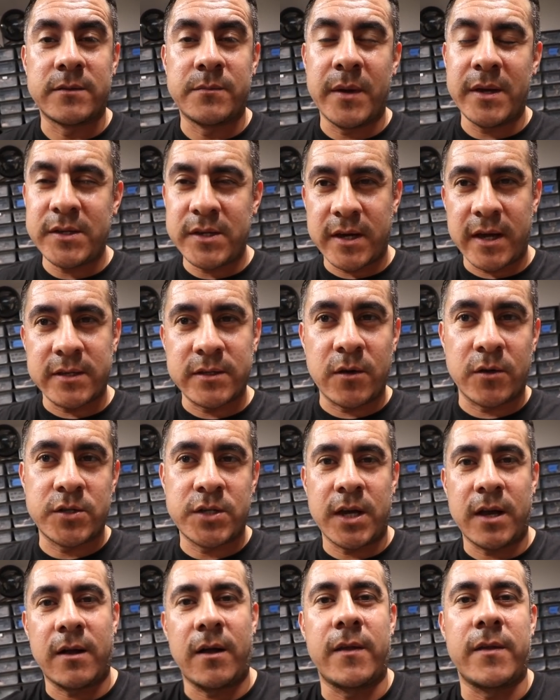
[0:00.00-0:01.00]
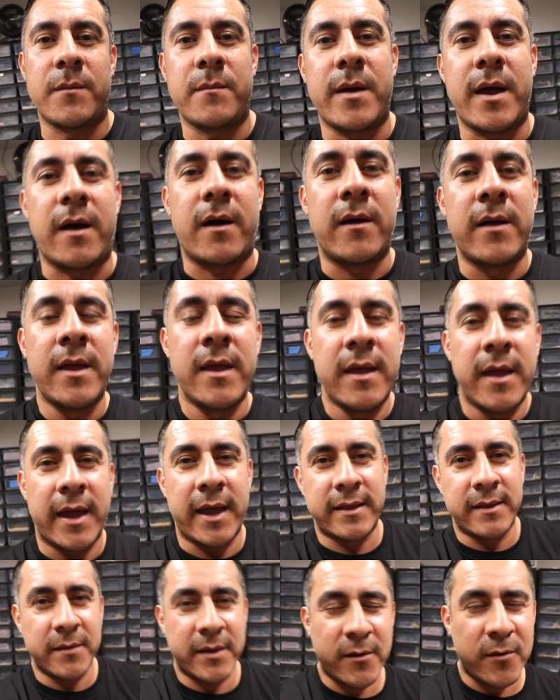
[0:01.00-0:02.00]
Make sure you guys go check all them out.
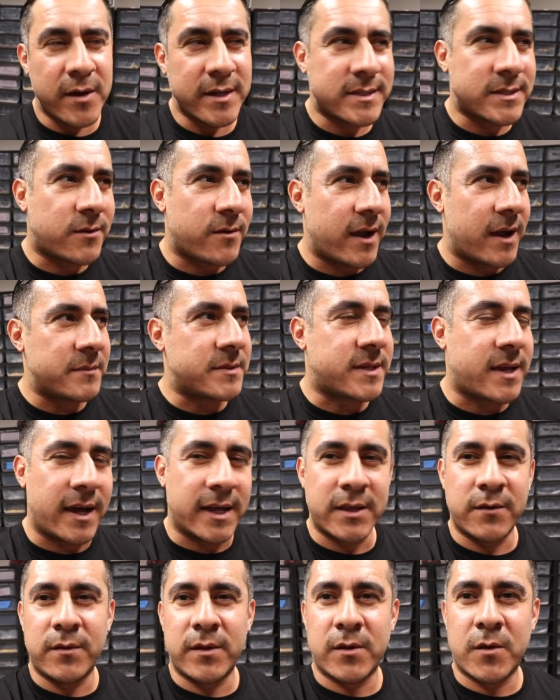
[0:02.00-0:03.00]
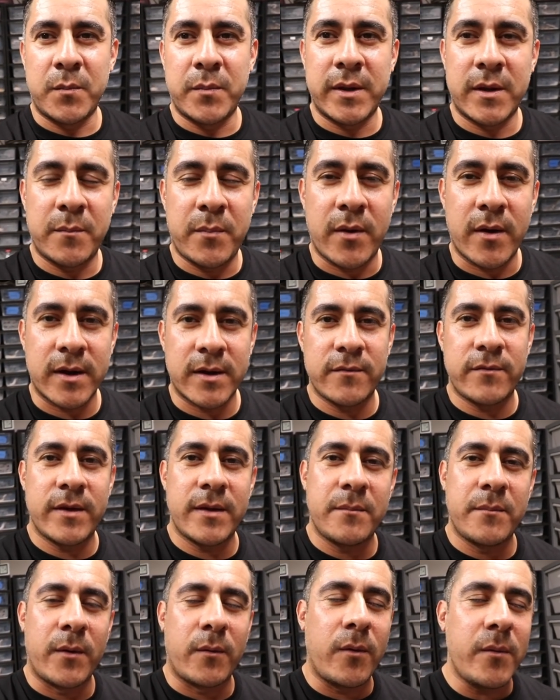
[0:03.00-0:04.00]
And Chris Graham's kind of a little bit a part of
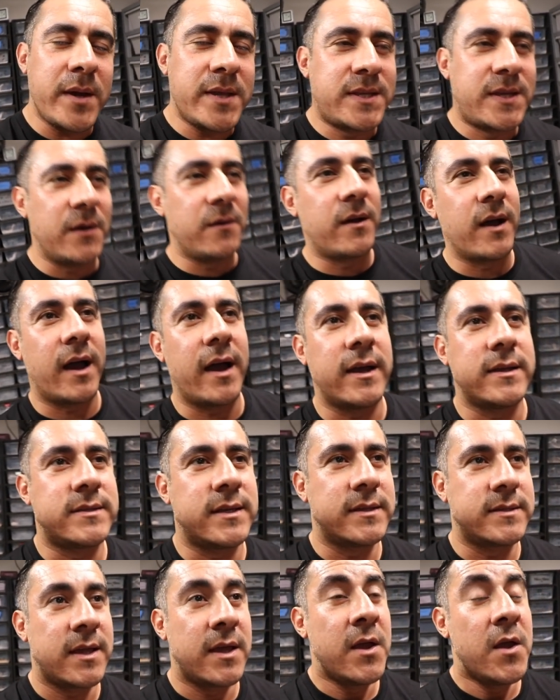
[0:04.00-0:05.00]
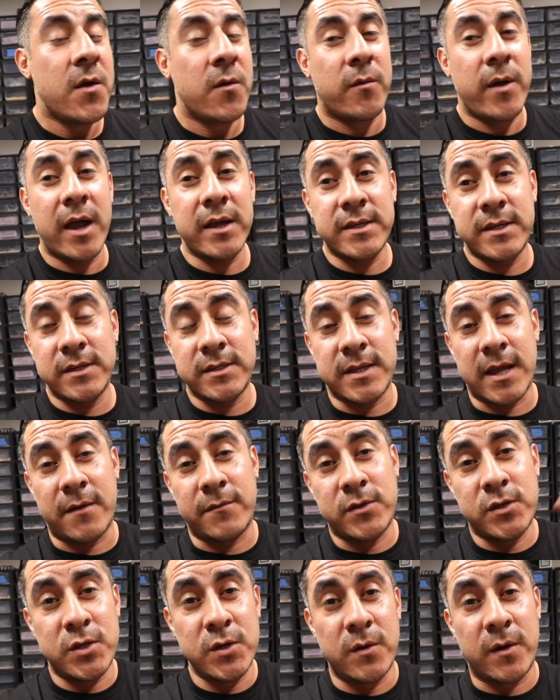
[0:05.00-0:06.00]
it, but what we do guys is, we actually used to
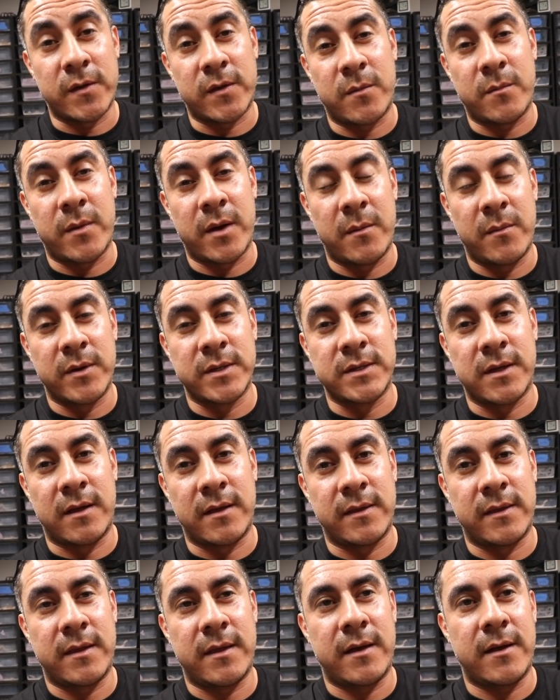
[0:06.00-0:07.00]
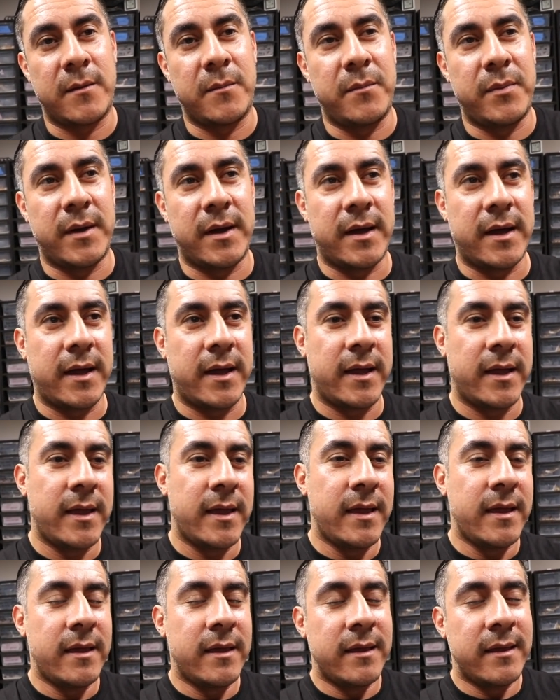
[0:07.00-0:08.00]
have two other members on there, but
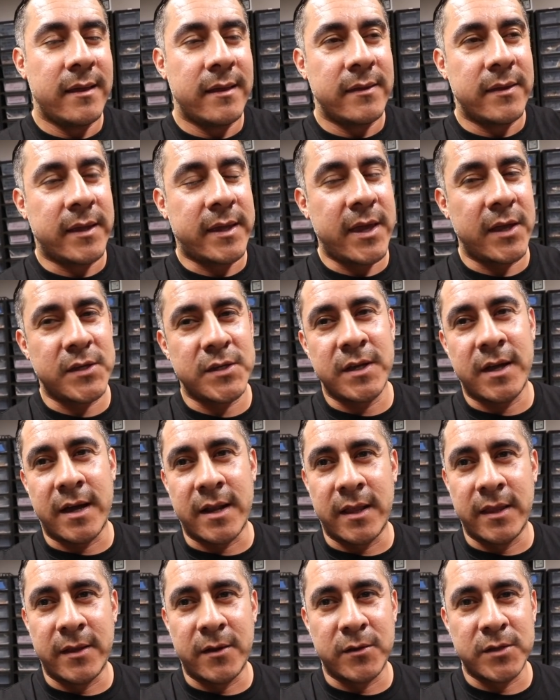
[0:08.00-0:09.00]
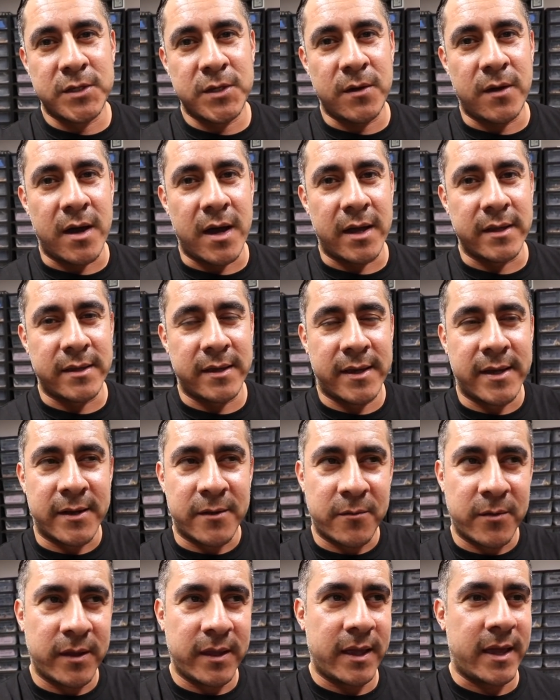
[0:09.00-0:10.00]
the kitchen got a little too hot. They couldn't
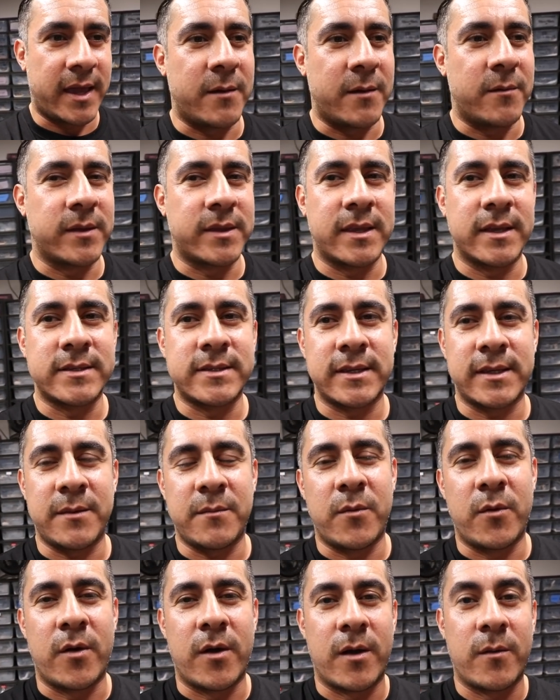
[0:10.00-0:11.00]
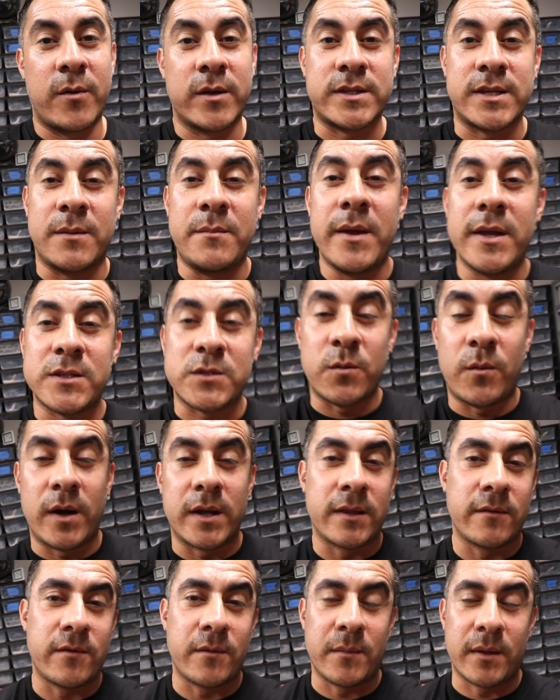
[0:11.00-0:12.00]
really with us anymore, which I miss one
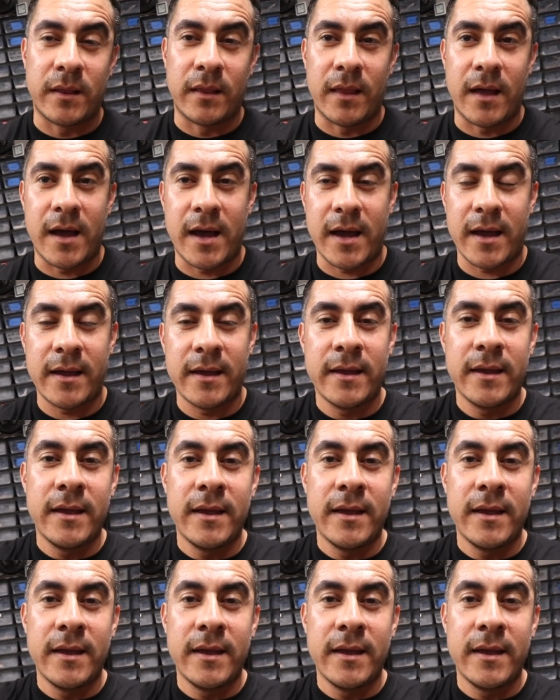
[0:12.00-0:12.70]
of them a lot.